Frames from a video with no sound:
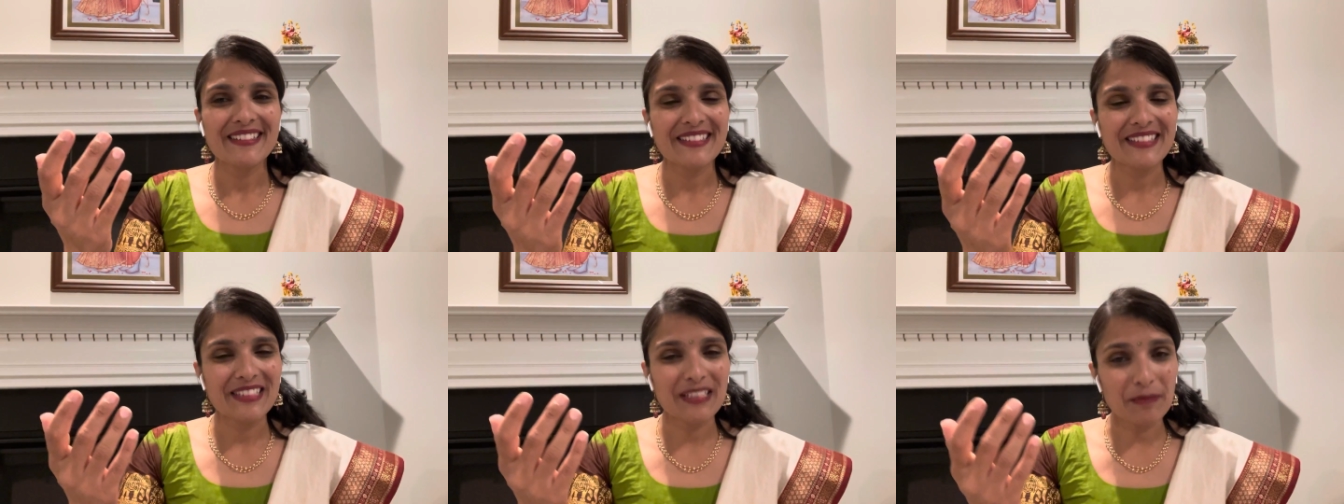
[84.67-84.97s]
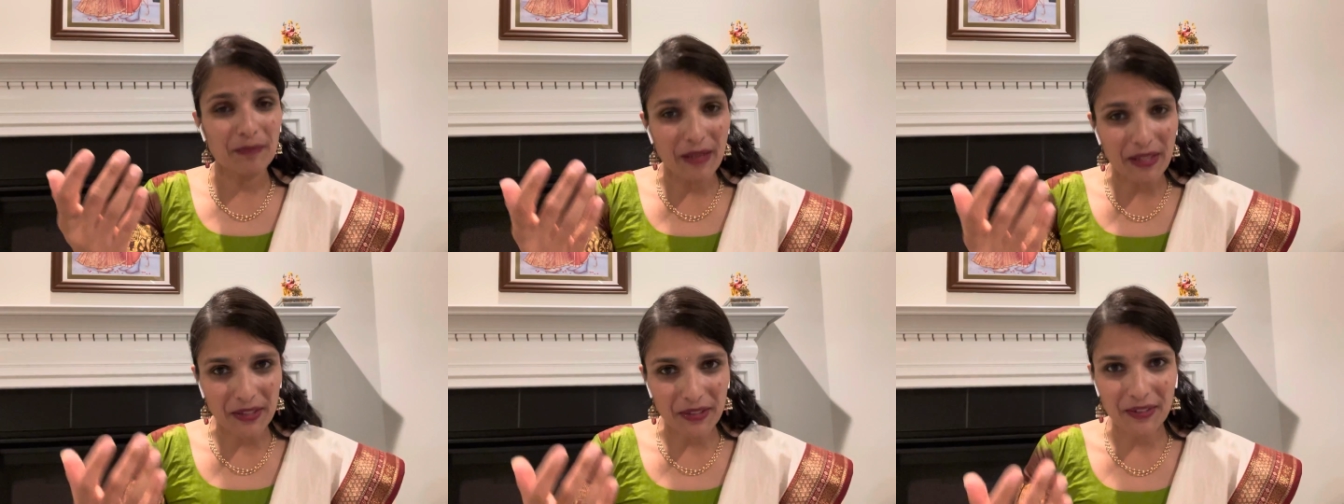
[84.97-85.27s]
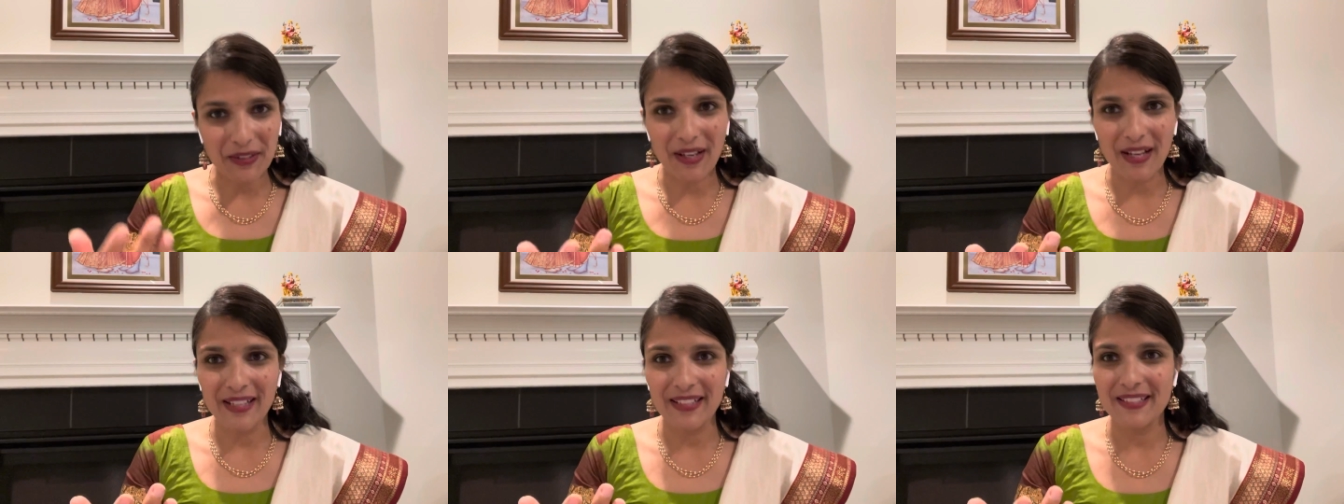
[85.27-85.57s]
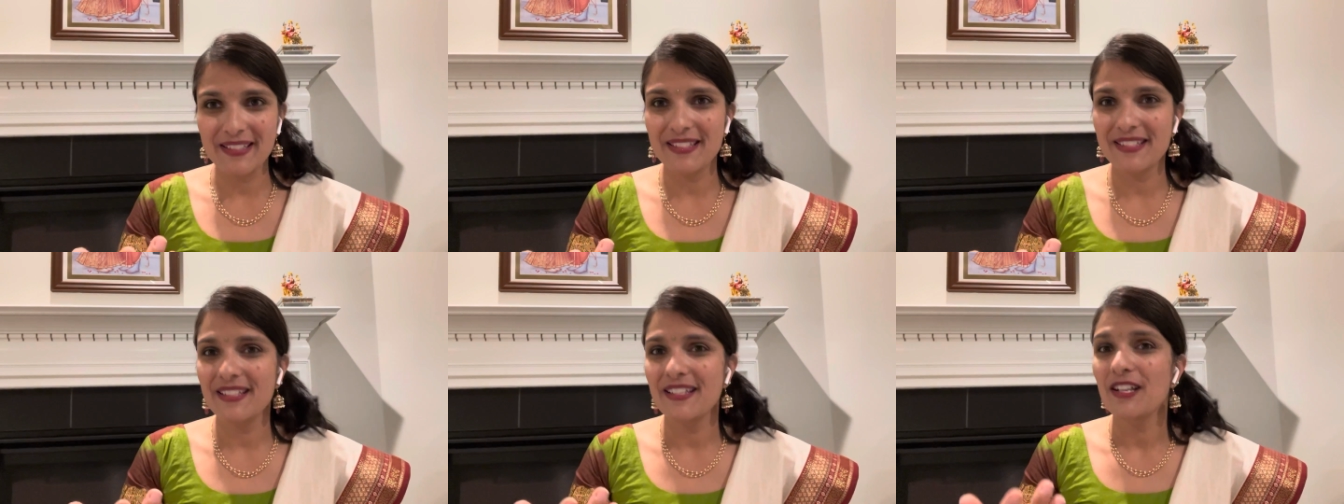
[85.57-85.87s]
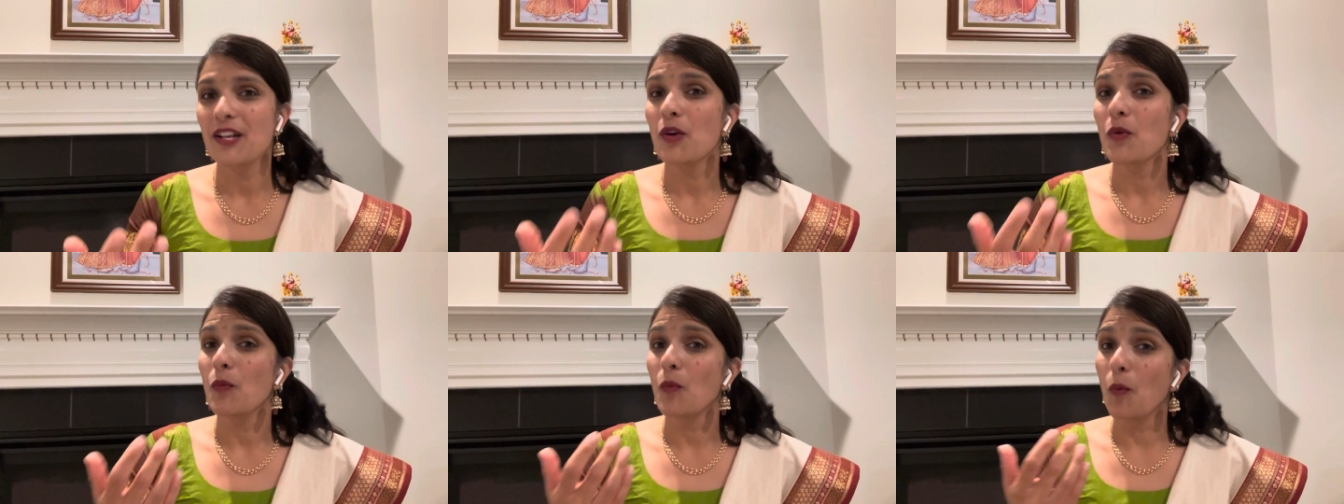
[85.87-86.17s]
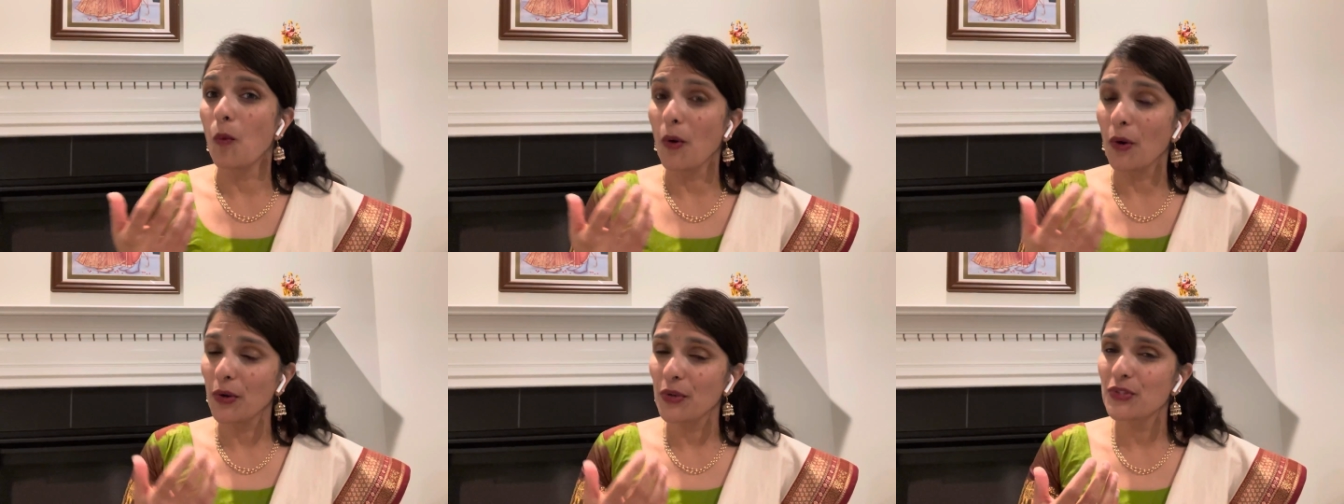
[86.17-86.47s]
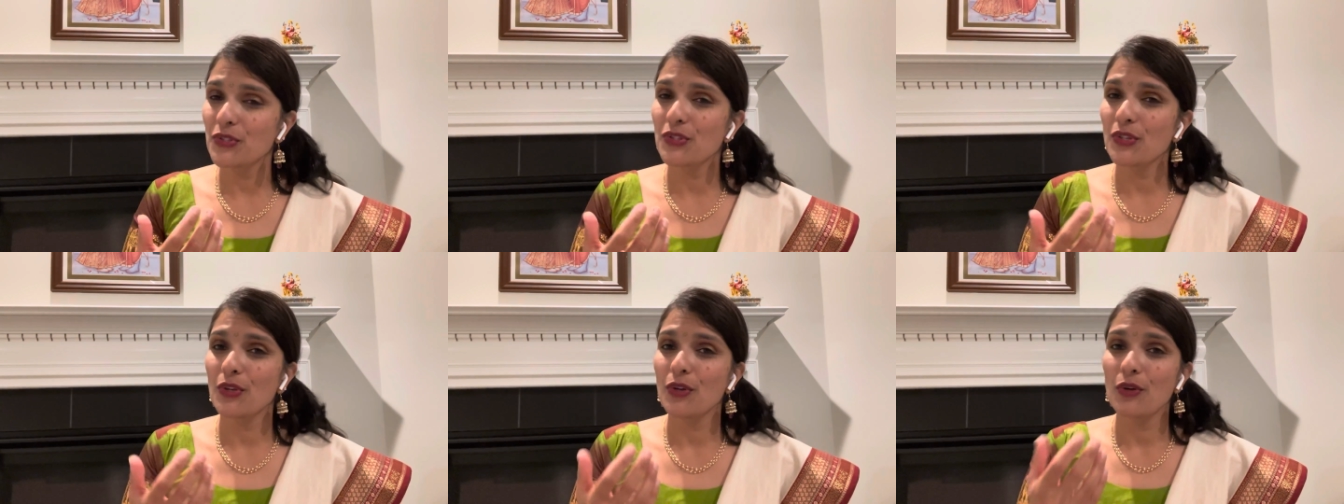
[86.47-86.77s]
the mother goddess
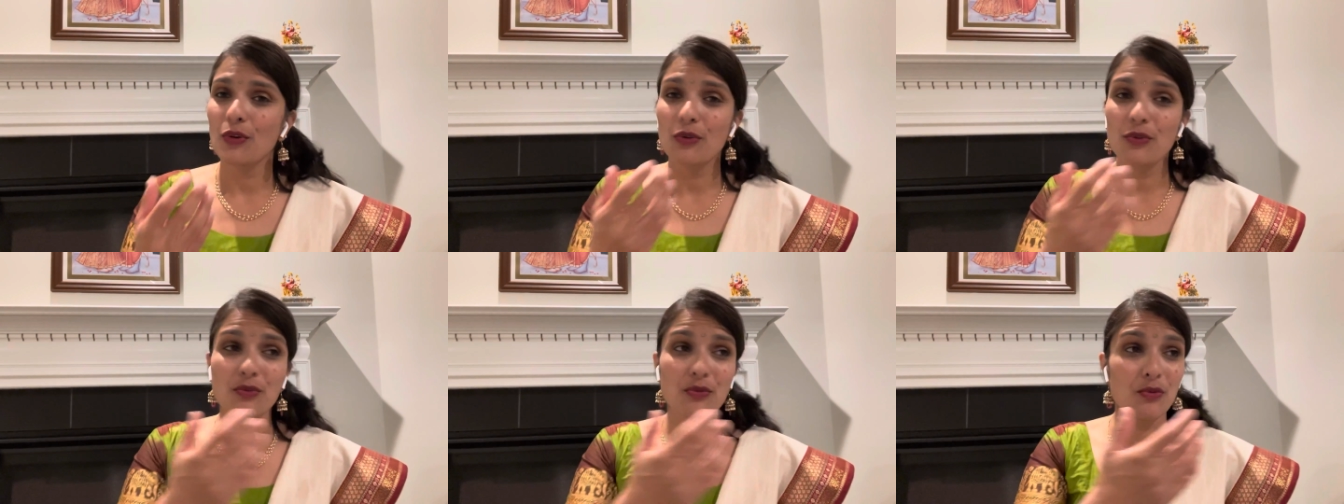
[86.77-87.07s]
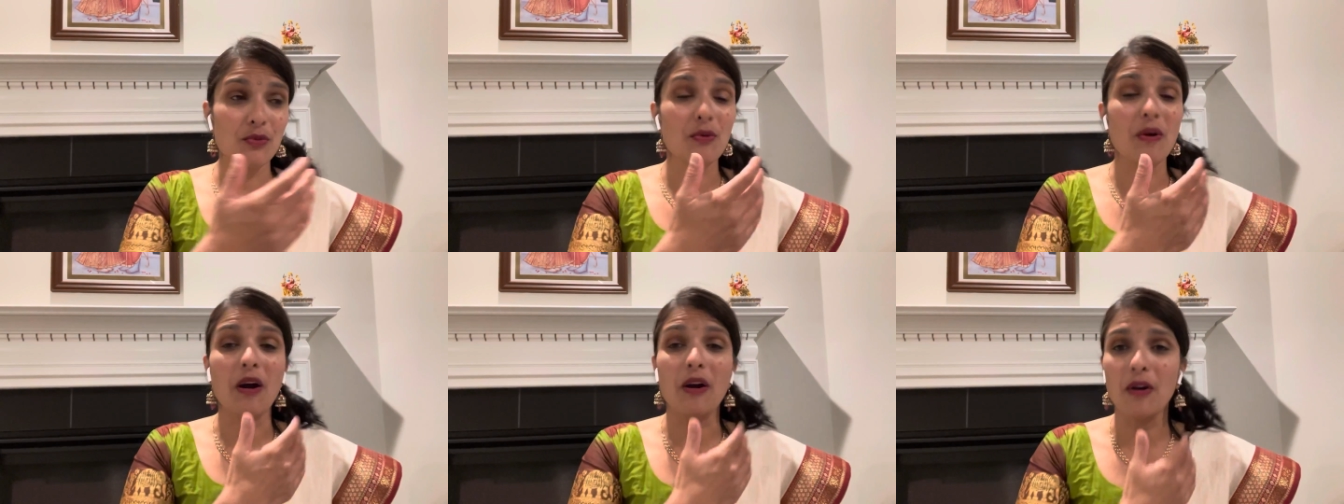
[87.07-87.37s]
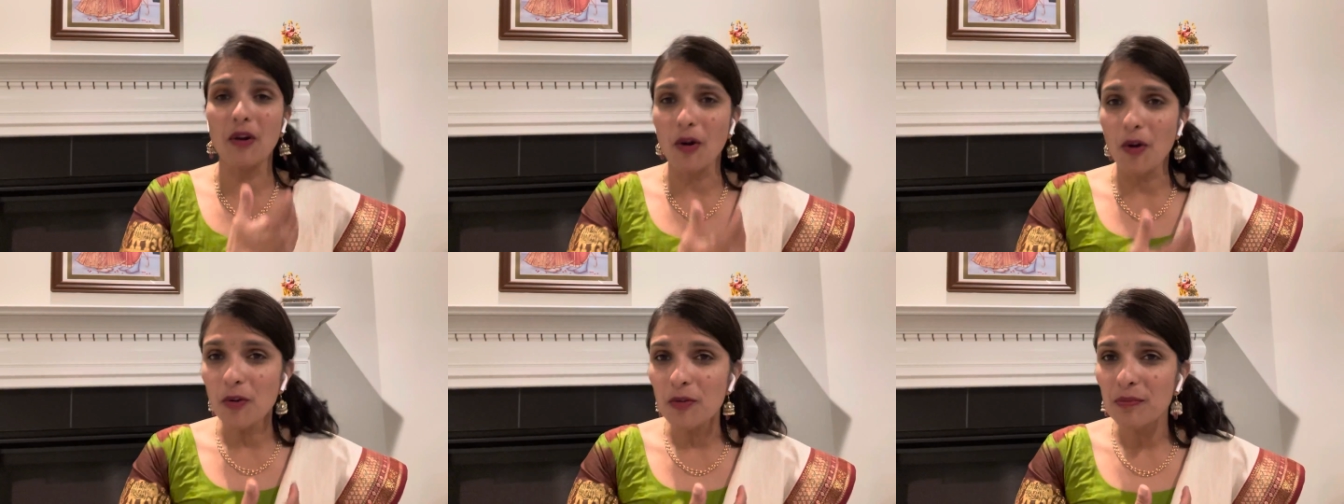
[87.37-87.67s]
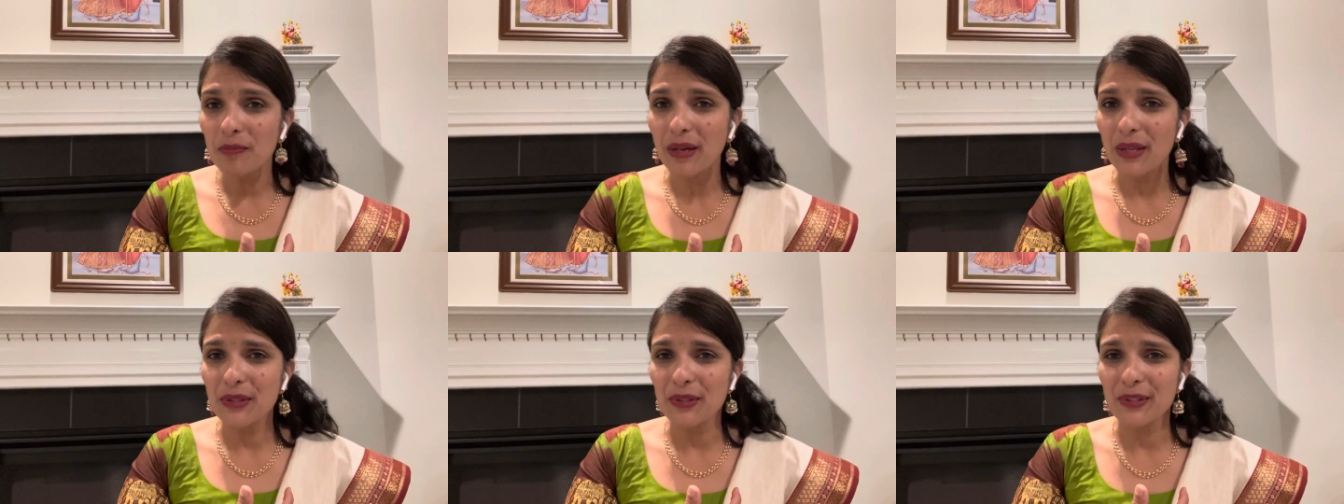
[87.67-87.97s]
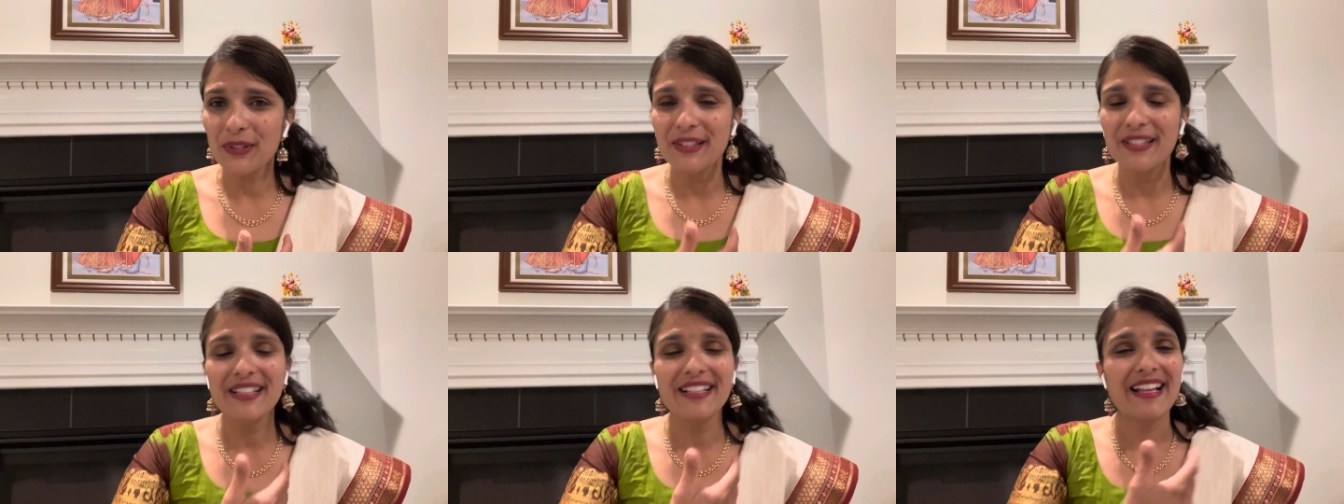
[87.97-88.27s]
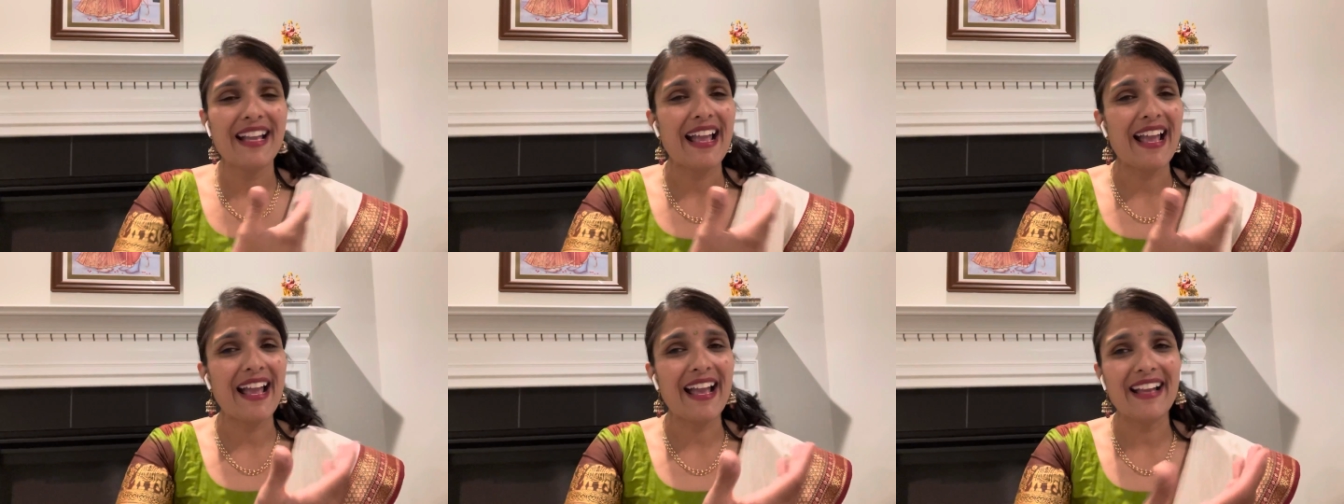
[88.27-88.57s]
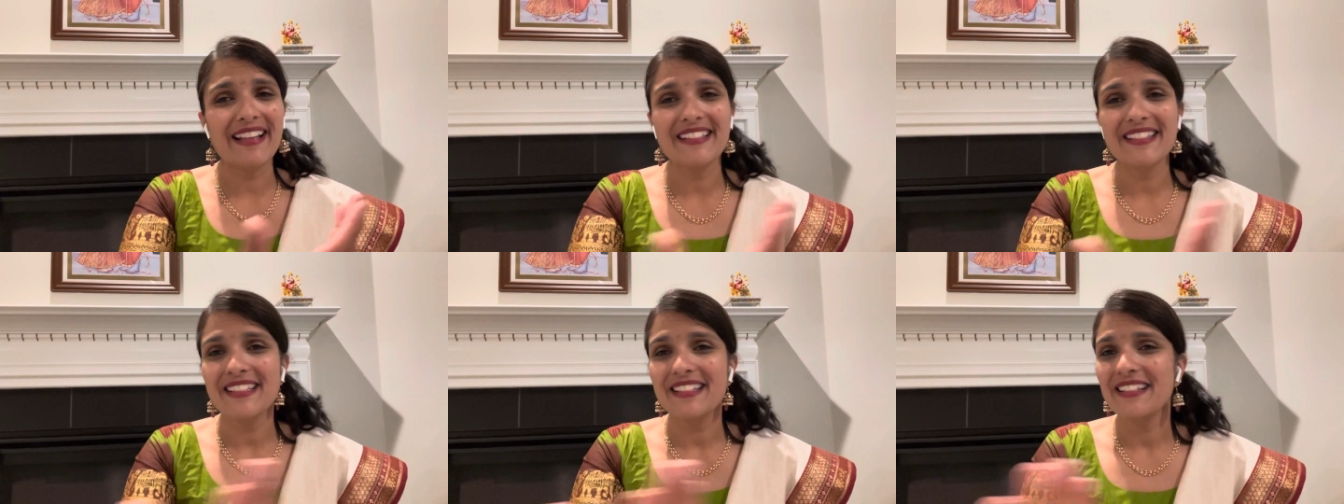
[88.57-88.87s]
works through our own mother
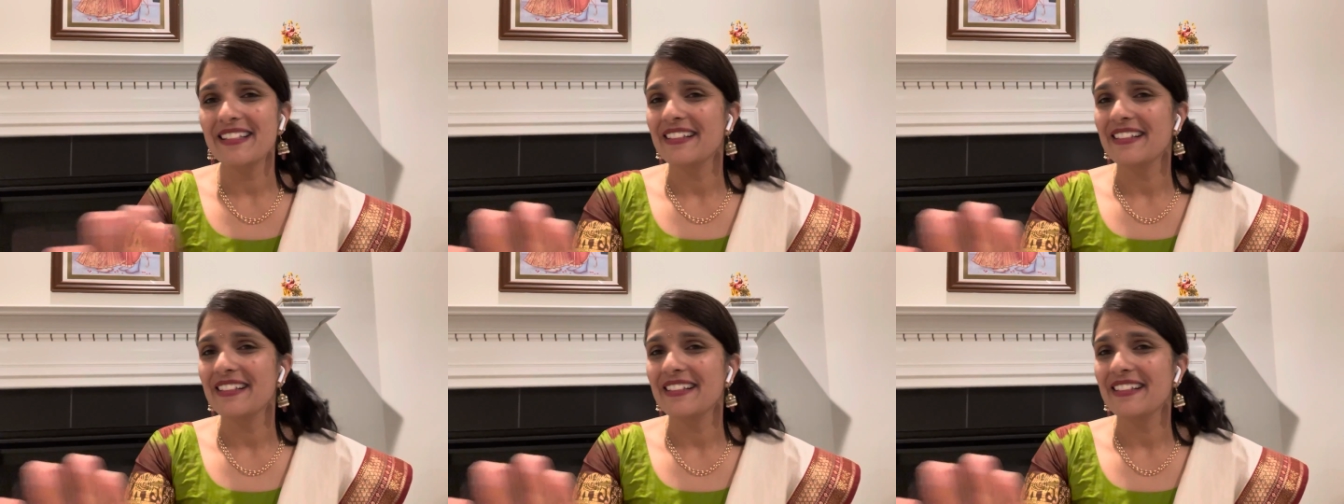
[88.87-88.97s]
and